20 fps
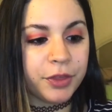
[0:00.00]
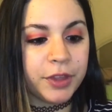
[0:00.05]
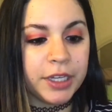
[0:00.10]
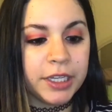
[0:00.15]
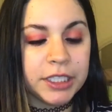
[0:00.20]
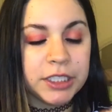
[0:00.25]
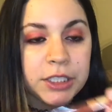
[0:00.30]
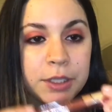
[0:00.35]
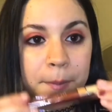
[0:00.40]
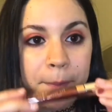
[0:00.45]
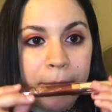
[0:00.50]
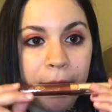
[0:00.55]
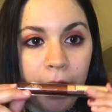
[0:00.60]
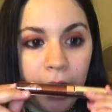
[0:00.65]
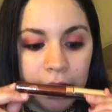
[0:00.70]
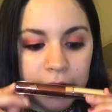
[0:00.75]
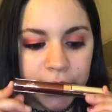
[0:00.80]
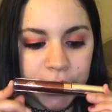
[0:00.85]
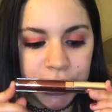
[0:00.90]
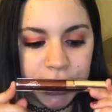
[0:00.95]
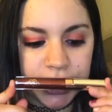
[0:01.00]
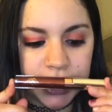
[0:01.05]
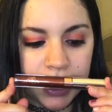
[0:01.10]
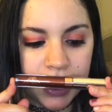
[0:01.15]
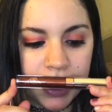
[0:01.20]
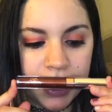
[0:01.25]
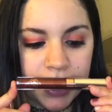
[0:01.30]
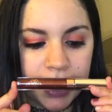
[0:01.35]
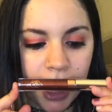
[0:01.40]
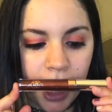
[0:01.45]
this Polished
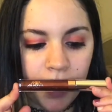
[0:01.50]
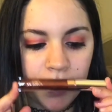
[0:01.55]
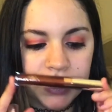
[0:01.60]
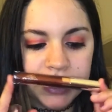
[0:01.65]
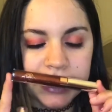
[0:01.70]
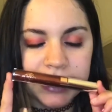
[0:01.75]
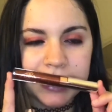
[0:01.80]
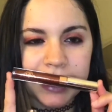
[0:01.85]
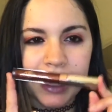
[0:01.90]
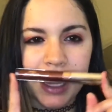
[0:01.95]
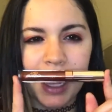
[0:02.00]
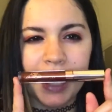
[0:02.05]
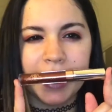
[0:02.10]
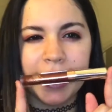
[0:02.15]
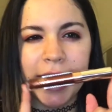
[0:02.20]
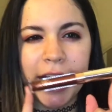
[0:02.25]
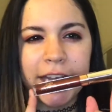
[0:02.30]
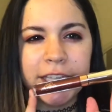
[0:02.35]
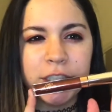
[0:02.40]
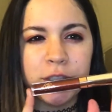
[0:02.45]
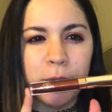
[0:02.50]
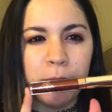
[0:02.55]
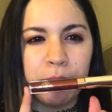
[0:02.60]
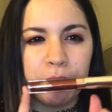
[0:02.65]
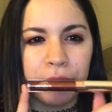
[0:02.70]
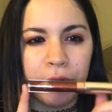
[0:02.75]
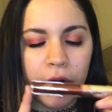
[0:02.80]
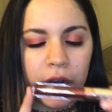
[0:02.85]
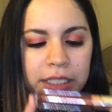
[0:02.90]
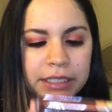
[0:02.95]
shade, I would say is like a nice
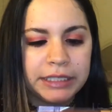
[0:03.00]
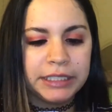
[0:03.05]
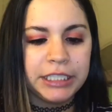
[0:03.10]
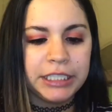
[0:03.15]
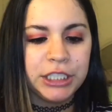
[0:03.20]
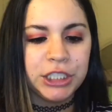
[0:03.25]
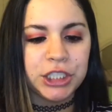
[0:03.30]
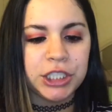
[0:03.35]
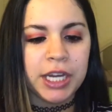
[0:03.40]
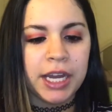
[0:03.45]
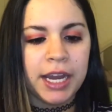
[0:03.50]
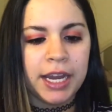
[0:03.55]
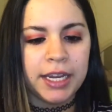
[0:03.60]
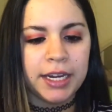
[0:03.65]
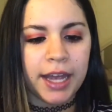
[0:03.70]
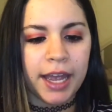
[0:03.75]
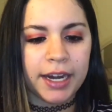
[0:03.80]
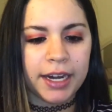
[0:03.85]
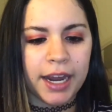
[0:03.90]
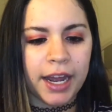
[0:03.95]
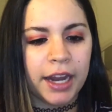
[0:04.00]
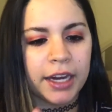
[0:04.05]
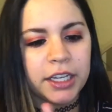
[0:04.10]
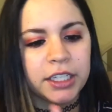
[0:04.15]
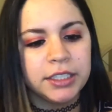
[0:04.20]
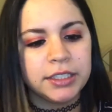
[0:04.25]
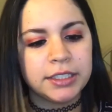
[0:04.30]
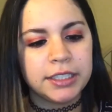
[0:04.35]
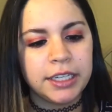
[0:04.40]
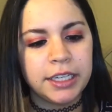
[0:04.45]
bronzy shade, and I
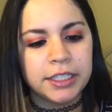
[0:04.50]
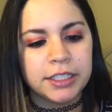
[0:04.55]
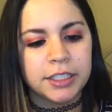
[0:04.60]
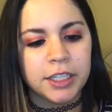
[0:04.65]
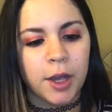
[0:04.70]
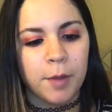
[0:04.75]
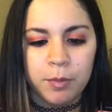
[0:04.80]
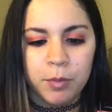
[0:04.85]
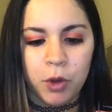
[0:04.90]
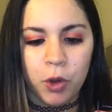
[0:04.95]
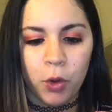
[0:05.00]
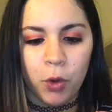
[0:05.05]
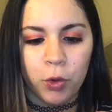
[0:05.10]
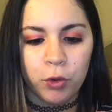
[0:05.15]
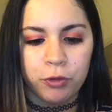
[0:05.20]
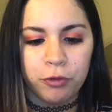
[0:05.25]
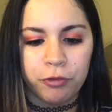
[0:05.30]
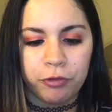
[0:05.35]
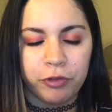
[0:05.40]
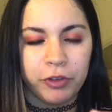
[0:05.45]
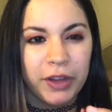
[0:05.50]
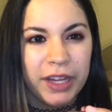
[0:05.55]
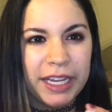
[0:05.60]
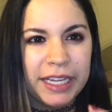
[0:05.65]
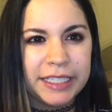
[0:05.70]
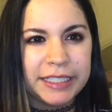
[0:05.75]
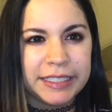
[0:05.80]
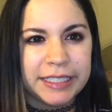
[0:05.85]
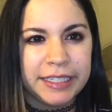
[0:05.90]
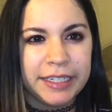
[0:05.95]
can see some gold
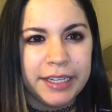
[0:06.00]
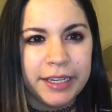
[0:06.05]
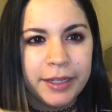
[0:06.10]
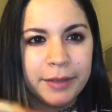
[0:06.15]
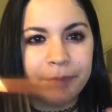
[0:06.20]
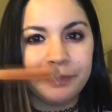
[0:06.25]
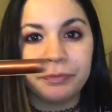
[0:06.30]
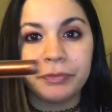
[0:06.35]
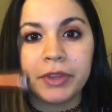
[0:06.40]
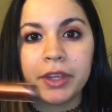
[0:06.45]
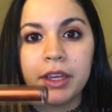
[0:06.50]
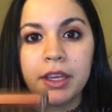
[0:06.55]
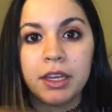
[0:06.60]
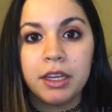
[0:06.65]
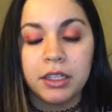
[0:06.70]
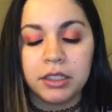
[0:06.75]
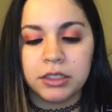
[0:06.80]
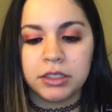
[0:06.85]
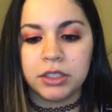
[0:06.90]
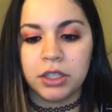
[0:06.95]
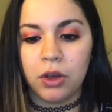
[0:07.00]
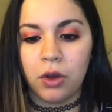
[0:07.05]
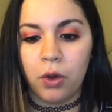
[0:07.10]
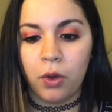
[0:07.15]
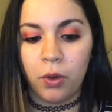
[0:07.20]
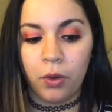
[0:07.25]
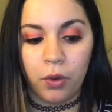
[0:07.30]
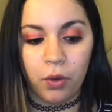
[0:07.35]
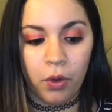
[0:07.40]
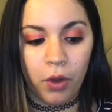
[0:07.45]
flakes in it.
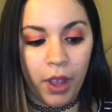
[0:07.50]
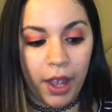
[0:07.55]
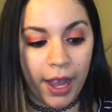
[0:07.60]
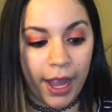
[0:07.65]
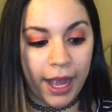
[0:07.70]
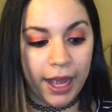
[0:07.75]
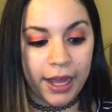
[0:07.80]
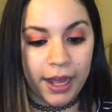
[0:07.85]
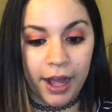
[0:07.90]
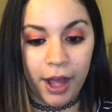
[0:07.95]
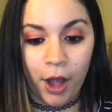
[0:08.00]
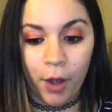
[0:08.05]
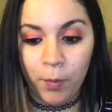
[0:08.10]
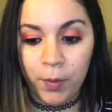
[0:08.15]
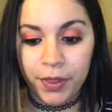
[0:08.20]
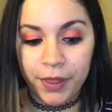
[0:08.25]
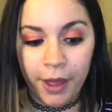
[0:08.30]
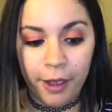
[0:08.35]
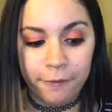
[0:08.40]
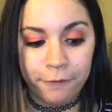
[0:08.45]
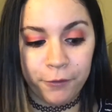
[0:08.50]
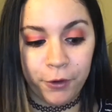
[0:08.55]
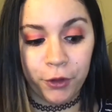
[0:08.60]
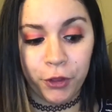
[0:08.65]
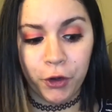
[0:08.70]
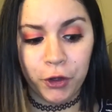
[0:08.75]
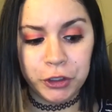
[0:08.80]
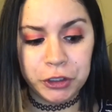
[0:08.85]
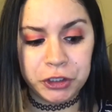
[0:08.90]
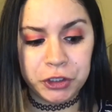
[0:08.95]
So without
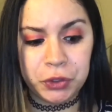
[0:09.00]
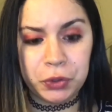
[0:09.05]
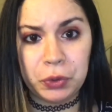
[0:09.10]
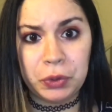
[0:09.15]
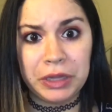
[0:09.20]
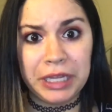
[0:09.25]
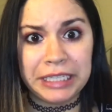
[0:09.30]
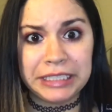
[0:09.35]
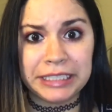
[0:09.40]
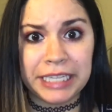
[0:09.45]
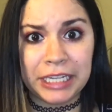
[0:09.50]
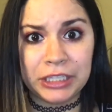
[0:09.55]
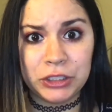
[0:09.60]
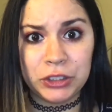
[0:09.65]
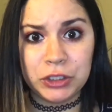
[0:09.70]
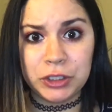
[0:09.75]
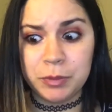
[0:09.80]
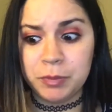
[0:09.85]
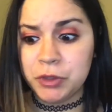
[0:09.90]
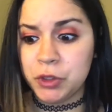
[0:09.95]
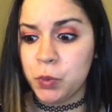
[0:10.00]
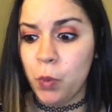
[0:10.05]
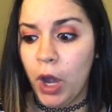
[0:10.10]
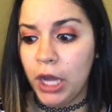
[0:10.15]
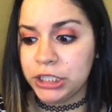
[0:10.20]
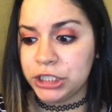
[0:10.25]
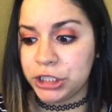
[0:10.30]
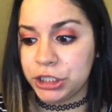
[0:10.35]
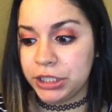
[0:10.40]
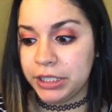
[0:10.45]
further ado, let's get to some
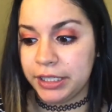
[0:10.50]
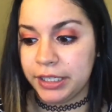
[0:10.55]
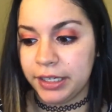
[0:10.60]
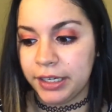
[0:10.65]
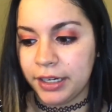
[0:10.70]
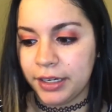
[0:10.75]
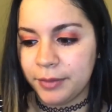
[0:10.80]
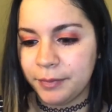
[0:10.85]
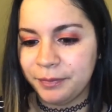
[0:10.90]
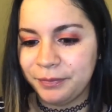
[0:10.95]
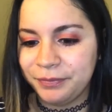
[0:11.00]
swatching.